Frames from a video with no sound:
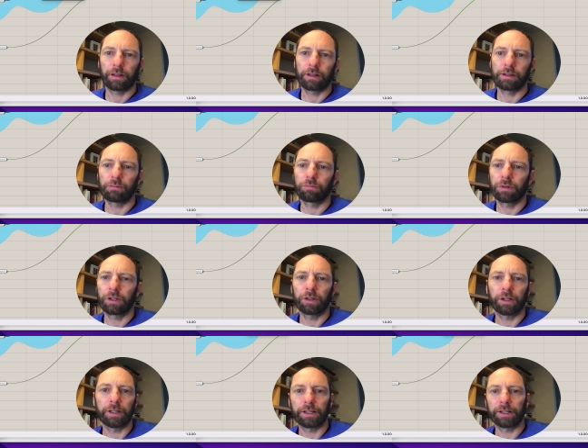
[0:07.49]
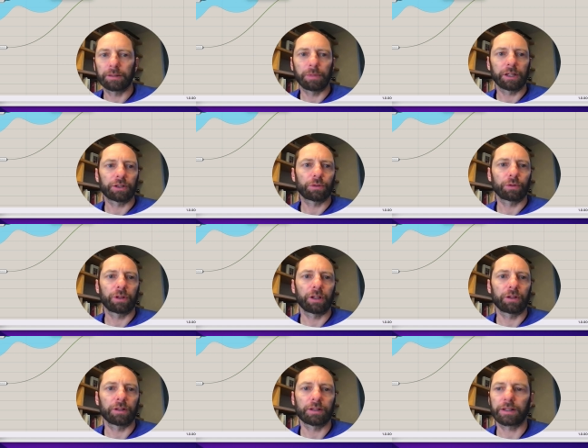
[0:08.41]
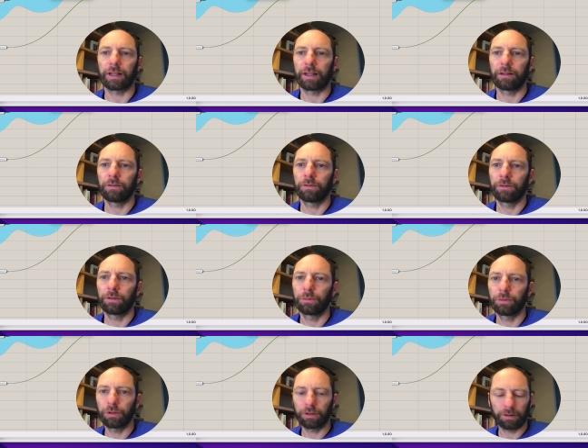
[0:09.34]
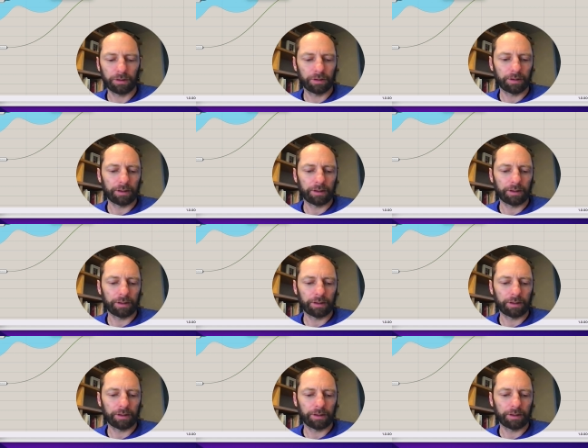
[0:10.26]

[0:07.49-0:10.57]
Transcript: It's a really good idea to make sure that you save your work.